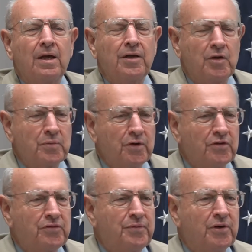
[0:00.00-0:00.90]
a number
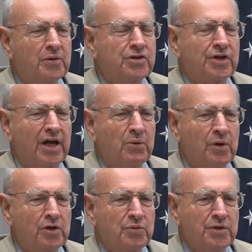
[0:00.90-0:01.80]
of folks that I
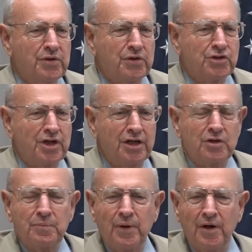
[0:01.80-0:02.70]
worked with in the State
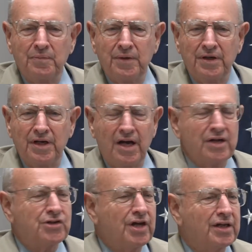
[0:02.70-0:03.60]
Department and
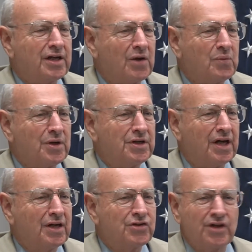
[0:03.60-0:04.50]
I sat down one
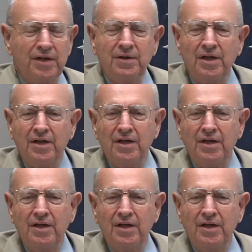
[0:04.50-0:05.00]
day and said,